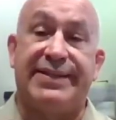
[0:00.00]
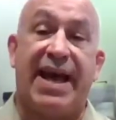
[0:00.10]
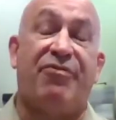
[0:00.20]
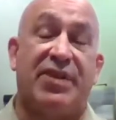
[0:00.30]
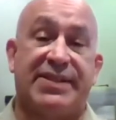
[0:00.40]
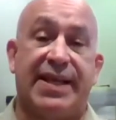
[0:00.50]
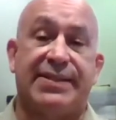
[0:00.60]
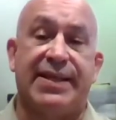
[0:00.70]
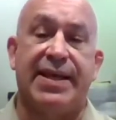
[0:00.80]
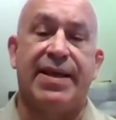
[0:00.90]

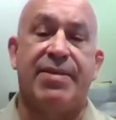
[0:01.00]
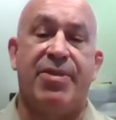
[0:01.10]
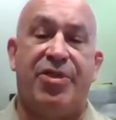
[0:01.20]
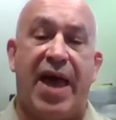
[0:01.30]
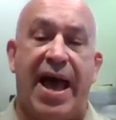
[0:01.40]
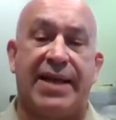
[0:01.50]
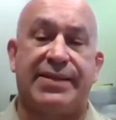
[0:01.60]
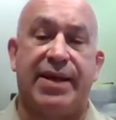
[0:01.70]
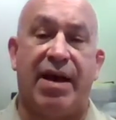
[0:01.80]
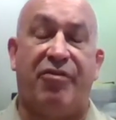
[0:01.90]
deficits
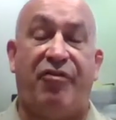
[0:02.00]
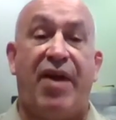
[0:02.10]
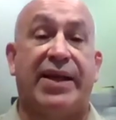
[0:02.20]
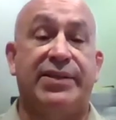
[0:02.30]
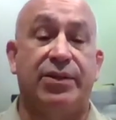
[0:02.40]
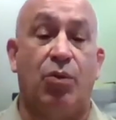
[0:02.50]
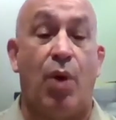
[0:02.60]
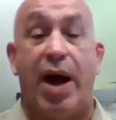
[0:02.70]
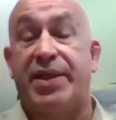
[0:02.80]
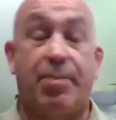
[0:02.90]
that affect
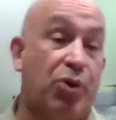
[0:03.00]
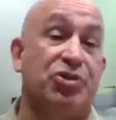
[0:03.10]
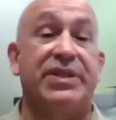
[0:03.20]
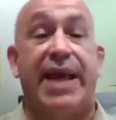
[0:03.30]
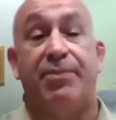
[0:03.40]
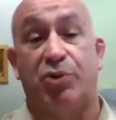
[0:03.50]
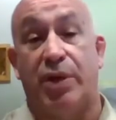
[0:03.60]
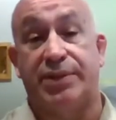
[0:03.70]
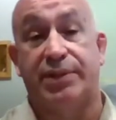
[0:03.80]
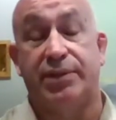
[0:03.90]
why that person came to
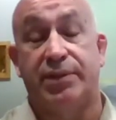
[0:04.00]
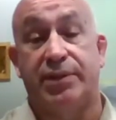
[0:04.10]
us.